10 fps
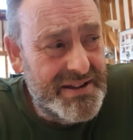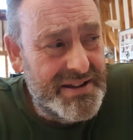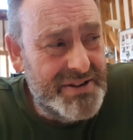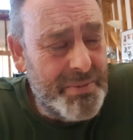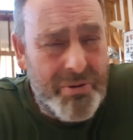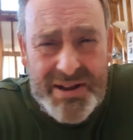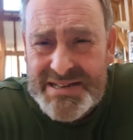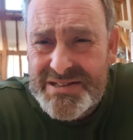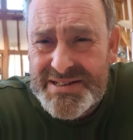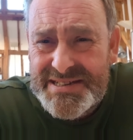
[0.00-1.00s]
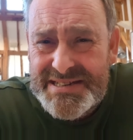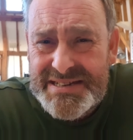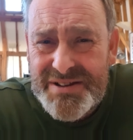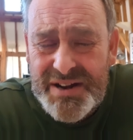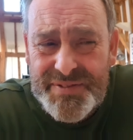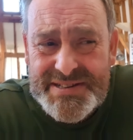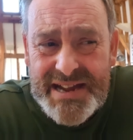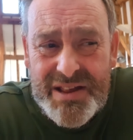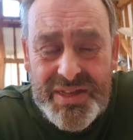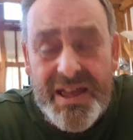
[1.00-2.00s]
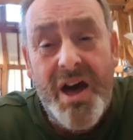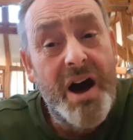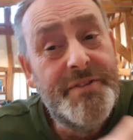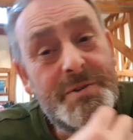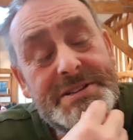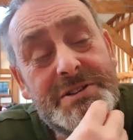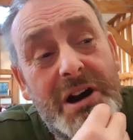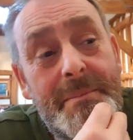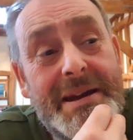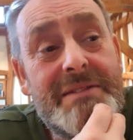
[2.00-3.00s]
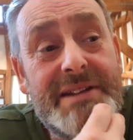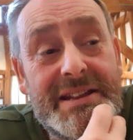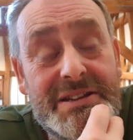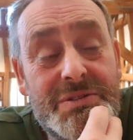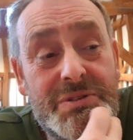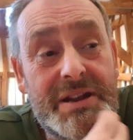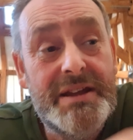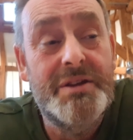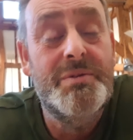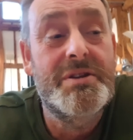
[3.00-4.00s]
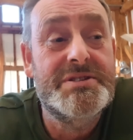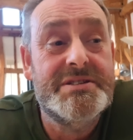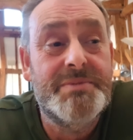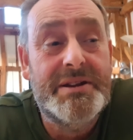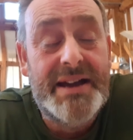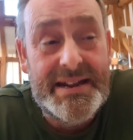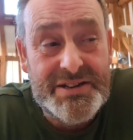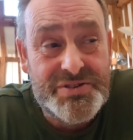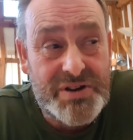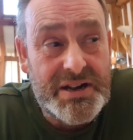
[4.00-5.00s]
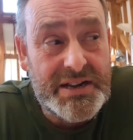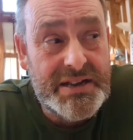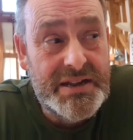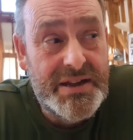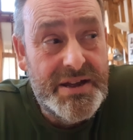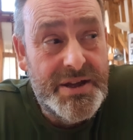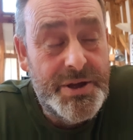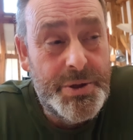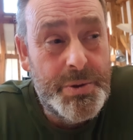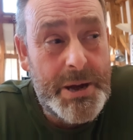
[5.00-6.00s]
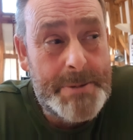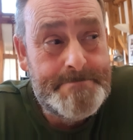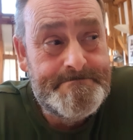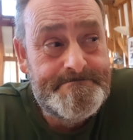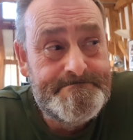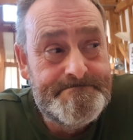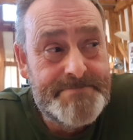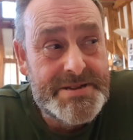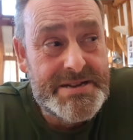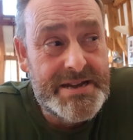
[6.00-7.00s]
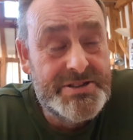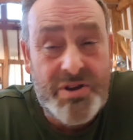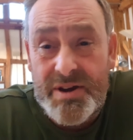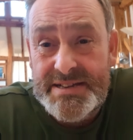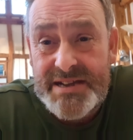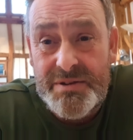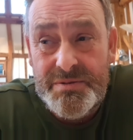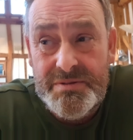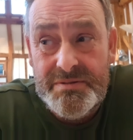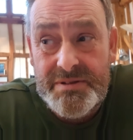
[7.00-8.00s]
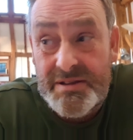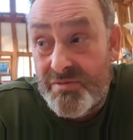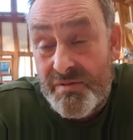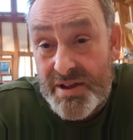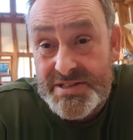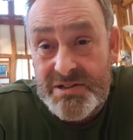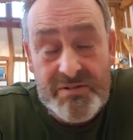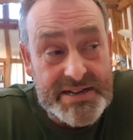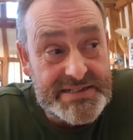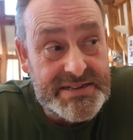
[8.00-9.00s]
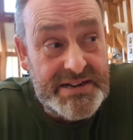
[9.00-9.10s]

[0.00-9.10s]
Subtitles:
an operator's license is kind of a standard thing. I've also got a mate round the corner who used to, when I had a truck, who has got his own. He runs lorries.